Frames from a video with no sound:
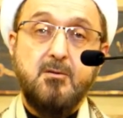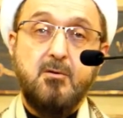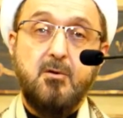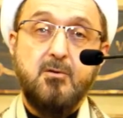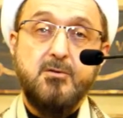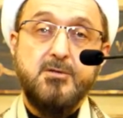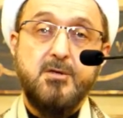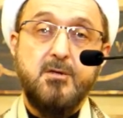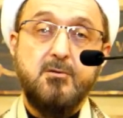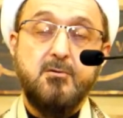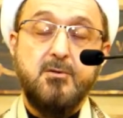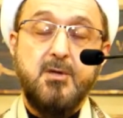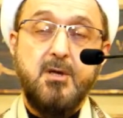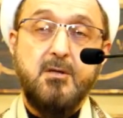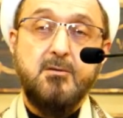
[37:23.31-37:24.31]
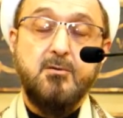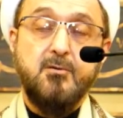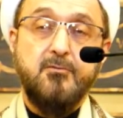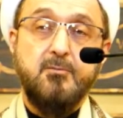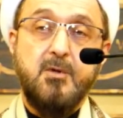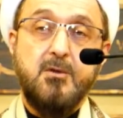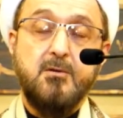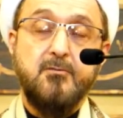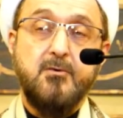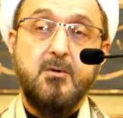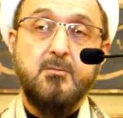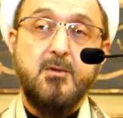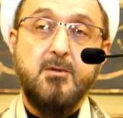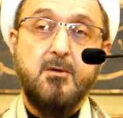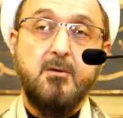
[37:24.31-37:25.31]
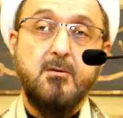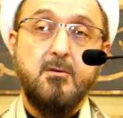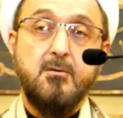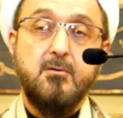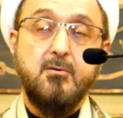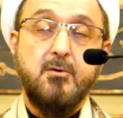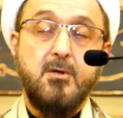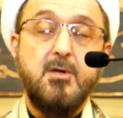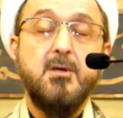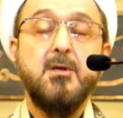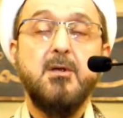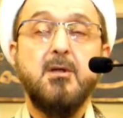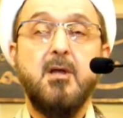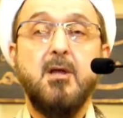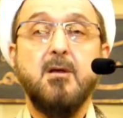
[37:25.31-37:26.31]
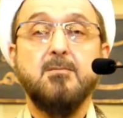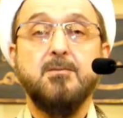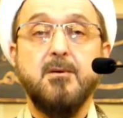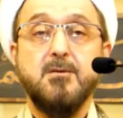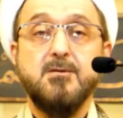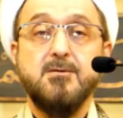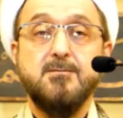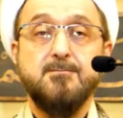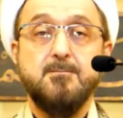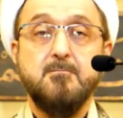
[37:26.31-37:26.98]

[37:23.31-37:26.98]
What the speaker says: closer to the end of month of Ramadan to really help us.